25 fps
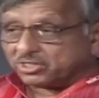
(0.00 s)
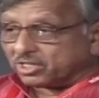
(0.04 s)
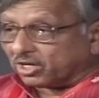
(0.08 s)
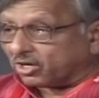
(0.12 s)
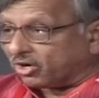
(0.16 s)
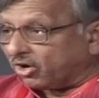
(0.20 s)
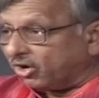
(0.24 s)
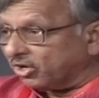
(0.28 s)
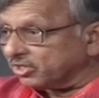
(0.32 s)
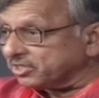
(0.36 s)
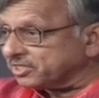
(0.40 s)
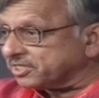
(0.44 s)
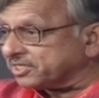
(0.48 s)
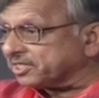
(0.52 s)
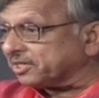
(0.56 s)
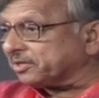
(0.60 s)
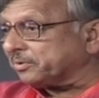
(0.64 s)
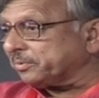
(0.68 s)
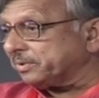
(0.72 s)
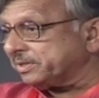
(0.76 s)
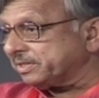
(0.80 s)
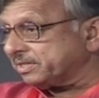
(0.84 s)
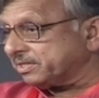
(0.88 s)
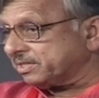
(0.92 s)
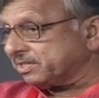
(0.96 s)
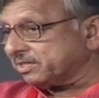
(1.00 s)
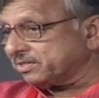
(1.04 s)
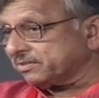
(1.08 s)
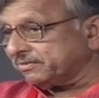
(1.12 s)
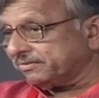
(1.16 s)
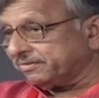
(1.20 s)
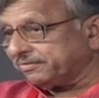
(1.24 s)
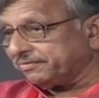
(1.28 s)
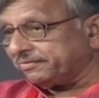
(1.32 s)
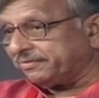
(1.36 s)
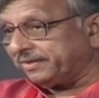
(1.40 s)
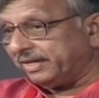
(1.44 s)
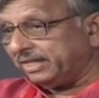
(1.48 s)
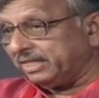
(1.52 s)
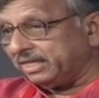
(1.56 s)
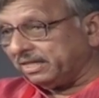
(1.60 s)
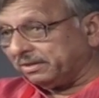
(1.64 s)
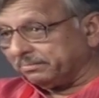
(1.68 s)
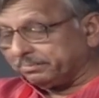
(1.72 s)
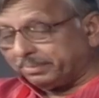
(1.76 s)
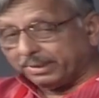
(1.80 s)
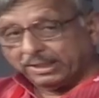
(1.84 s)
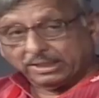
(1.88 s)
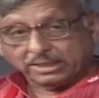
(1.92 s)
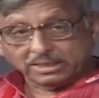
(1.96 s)
the consequences of a failing
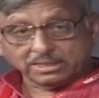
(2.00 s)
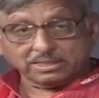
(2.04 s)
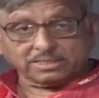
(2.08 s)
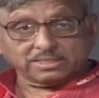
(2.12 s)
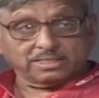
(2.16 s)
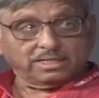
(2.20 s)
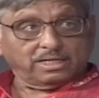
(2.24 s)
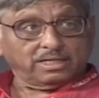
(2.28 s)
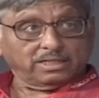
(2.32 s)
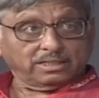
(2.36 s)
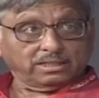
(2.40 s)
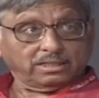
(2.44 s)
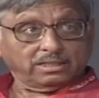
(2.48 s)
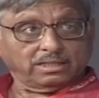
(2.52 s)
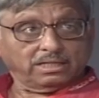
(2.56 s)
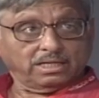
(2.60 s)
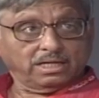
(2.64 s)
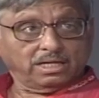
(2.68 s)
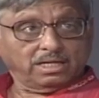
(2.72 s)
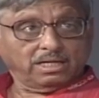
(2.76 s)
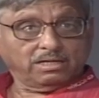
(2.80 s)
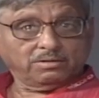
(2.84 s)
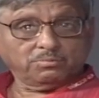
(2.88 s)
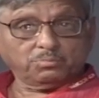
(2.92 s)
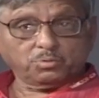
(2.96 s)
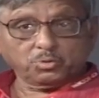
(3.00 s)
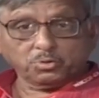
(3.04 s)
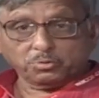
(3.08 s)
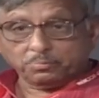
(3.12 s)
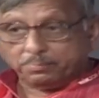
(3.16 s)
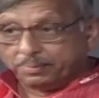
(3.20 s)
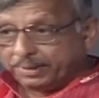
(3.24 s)
Pakistan would